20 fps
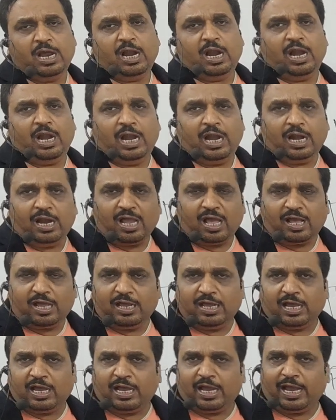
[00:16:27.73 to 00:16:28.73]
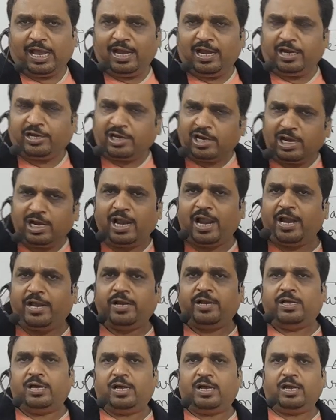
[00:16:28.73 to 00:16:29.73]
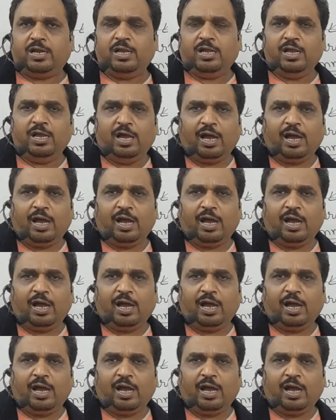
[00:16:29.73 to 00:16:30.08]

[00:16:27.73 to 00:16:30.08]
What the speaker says: A little later,